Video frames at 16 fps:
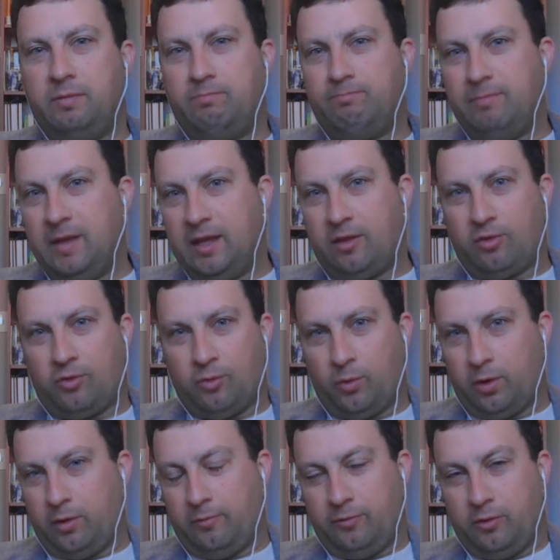It's
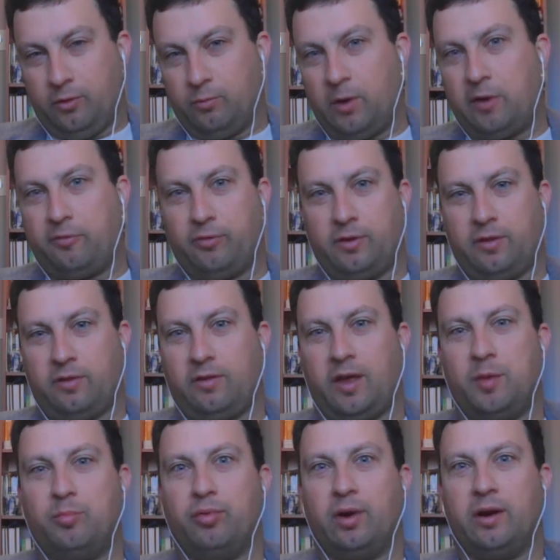sort of the reference
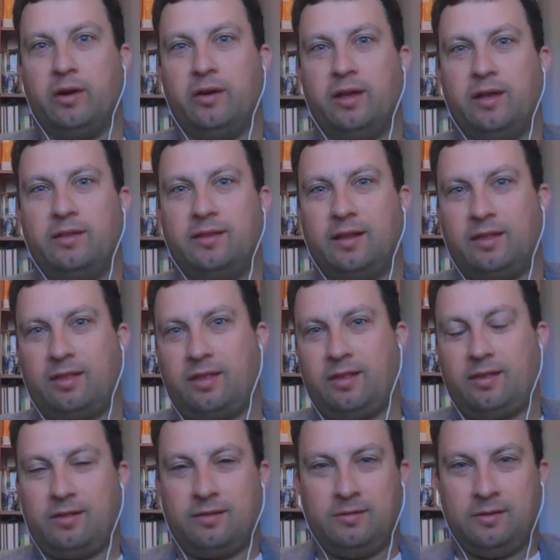librarian
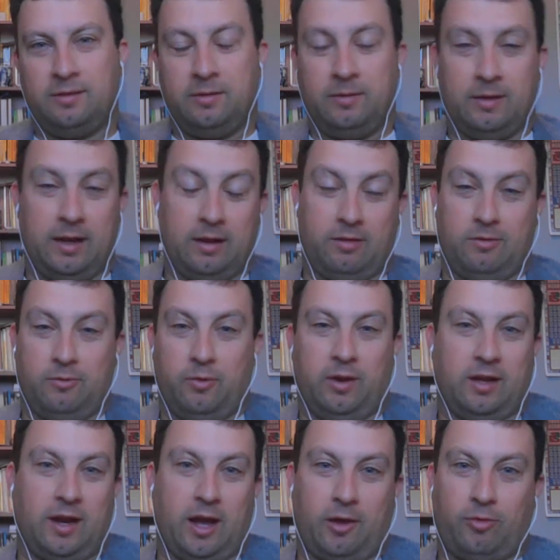that's and it's doing
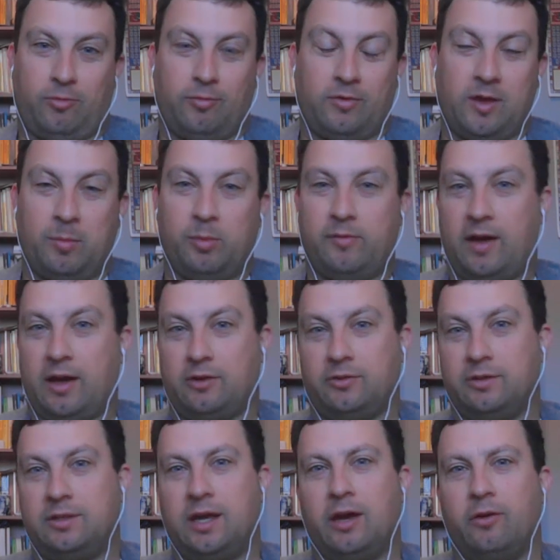an extra step of
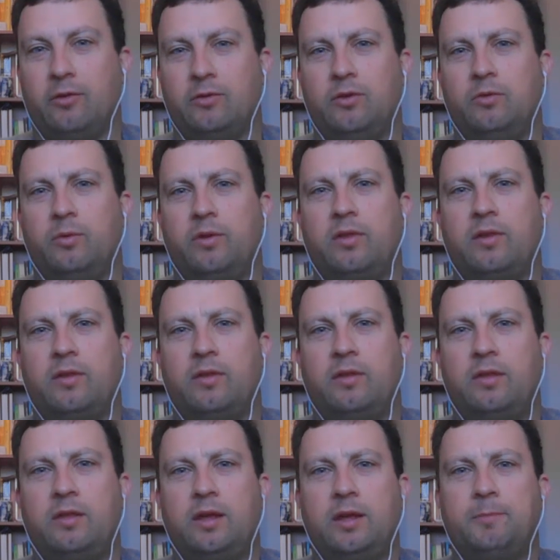actually telling you what's in
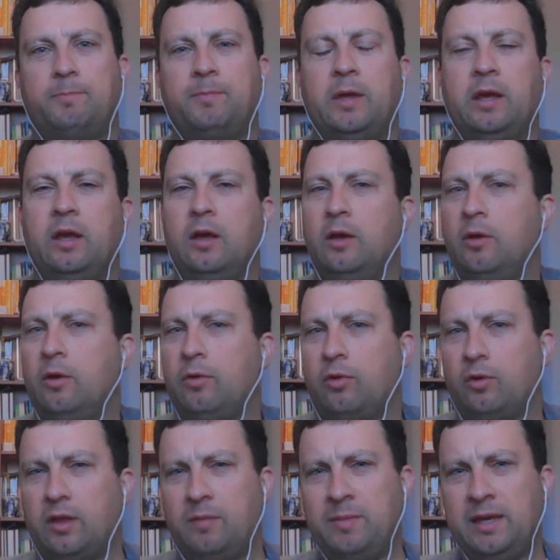the thing.
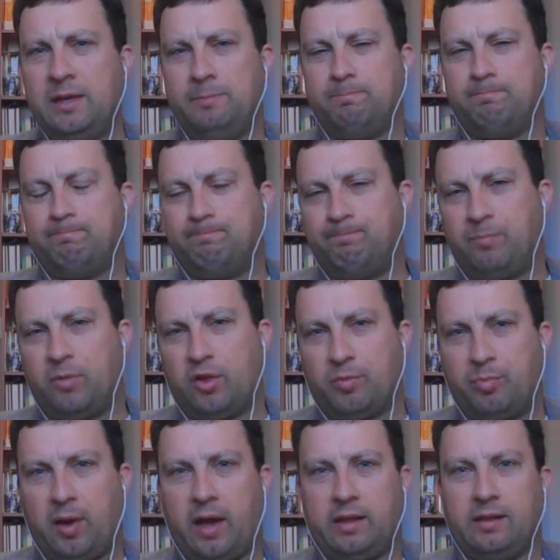So let me
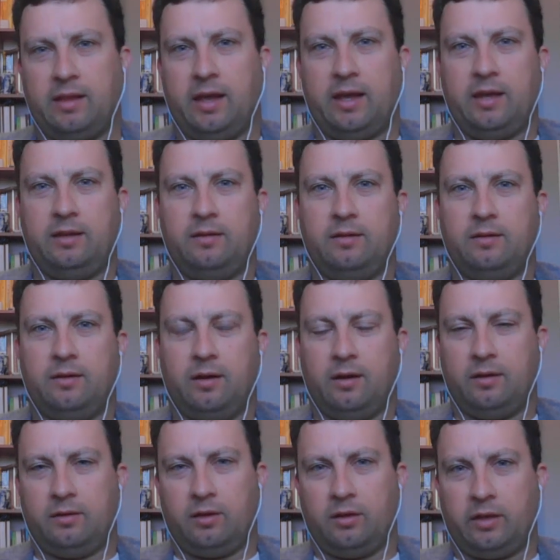spotlight
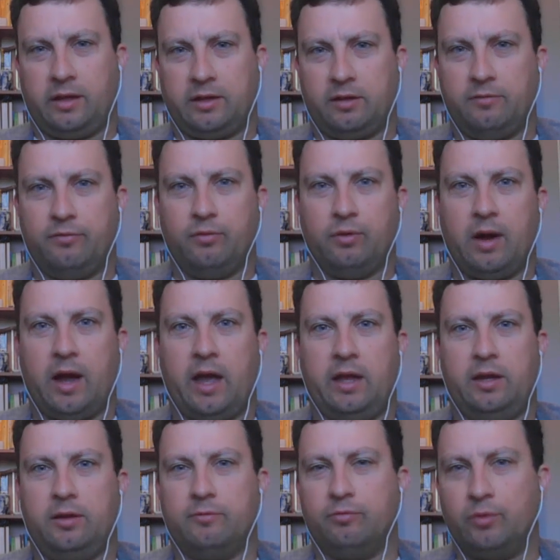uh, like a
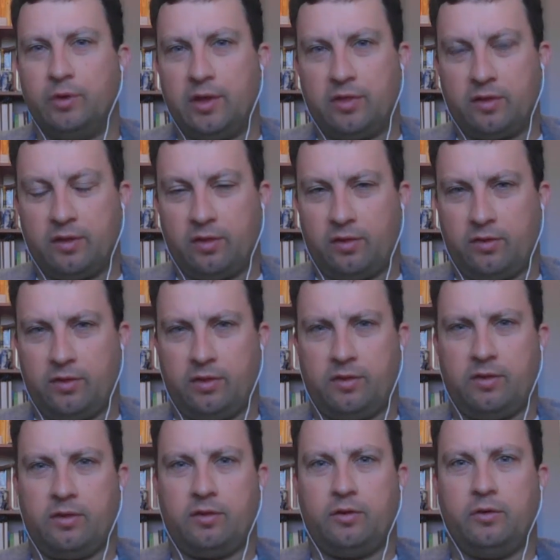variety of reasons
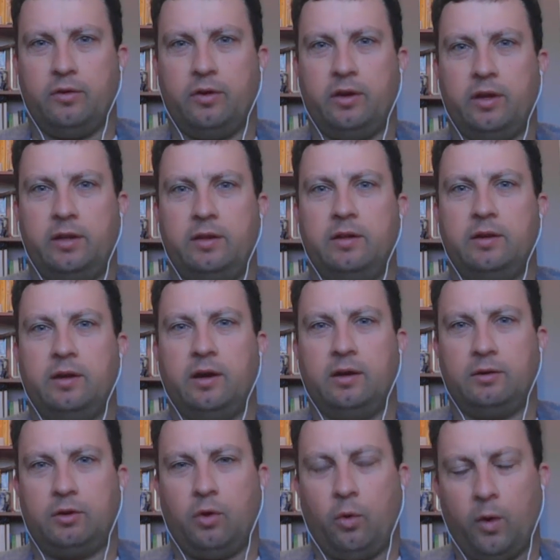this is good,
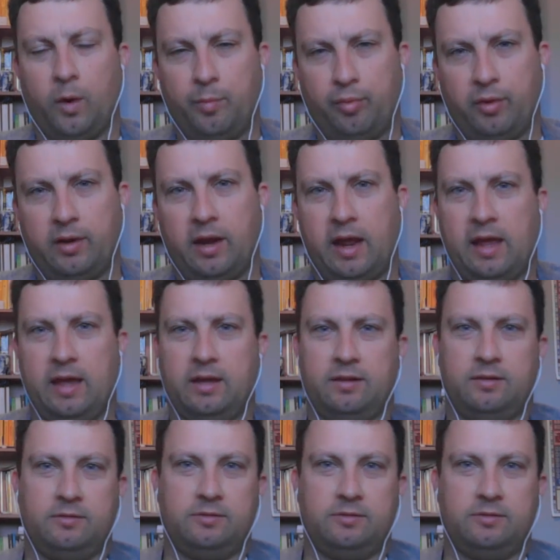corporate and